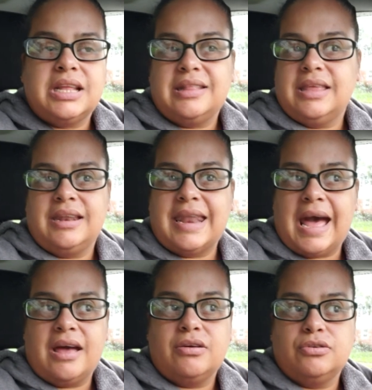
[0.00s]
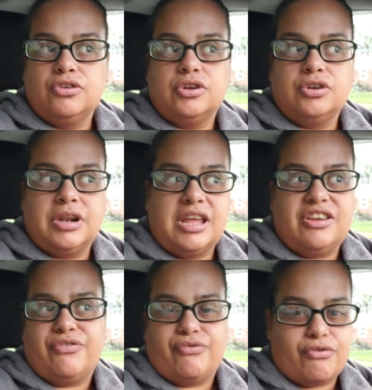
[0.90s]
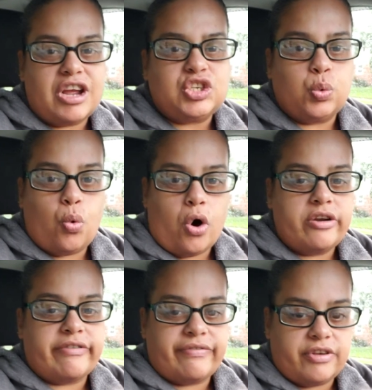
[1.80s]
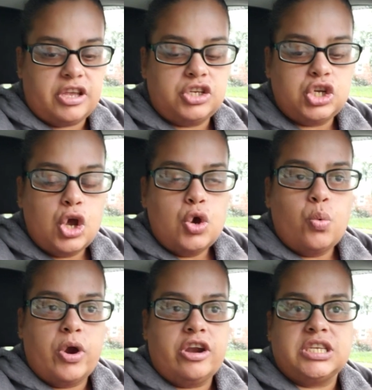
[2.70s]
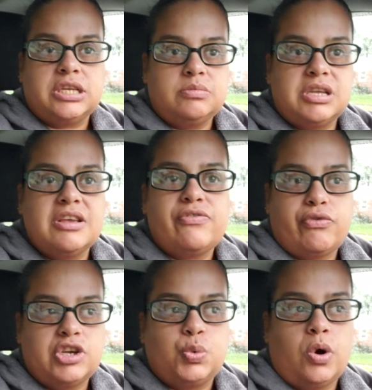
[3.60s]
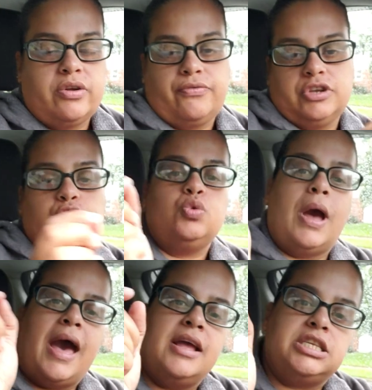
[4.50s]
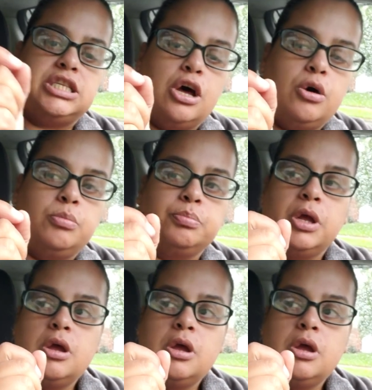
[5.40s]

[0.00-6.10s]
that they're not like freshwater fish, where sometimes freshwater fish you add some